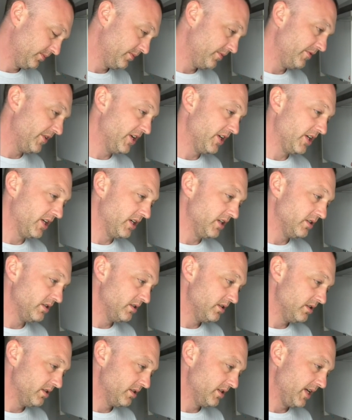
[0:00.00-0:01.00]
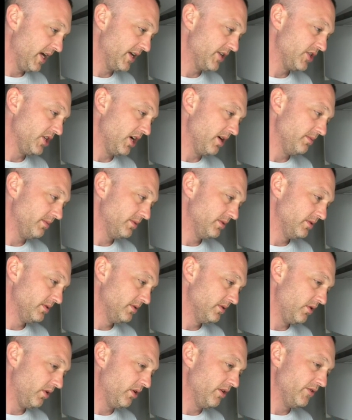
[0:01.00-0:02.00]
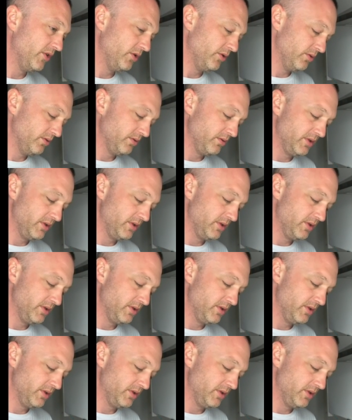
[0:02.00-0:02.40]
vinegar, ketchup, olive oil,